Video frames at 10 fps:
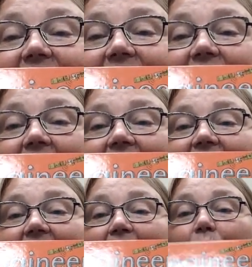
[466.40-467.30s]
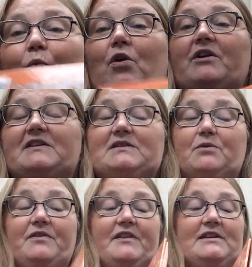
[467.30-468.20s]
Design at Work. So
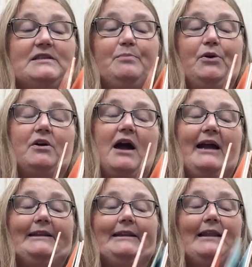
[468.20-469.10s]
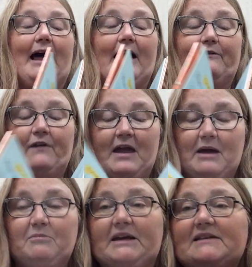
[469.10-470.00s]
this book I love
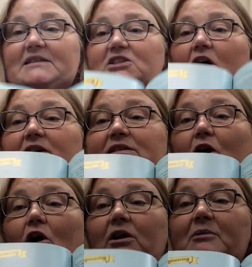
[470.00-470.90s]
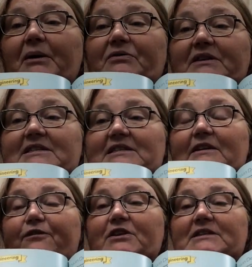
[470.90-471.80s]
because it talks all about the
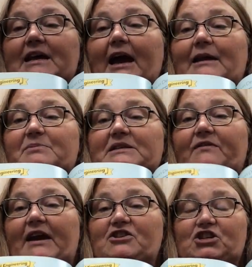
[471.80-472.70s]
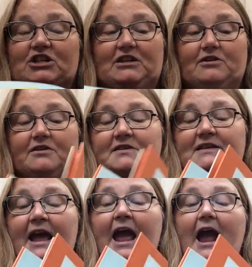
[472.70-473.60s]
different types of engineers
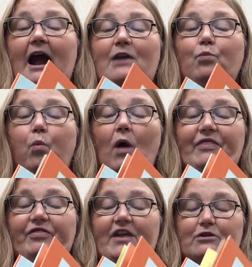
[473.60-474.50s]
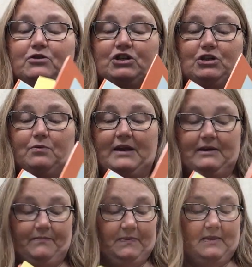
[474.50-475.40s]
and what they're
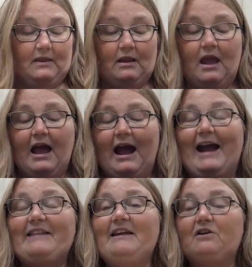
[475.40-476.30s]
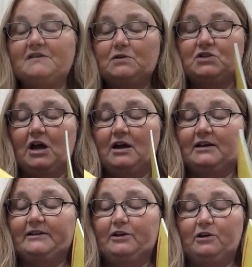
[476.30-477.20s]
doing. And they also talk a
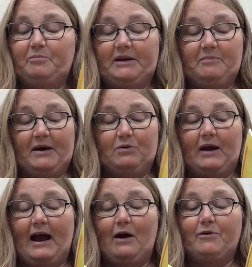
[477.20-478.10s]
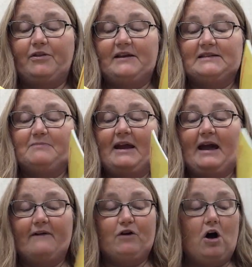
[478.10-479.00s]
little bit about how things may
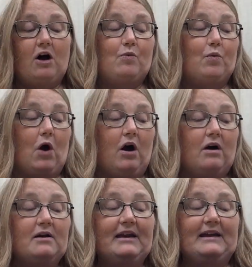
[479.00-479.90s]
have gone wrong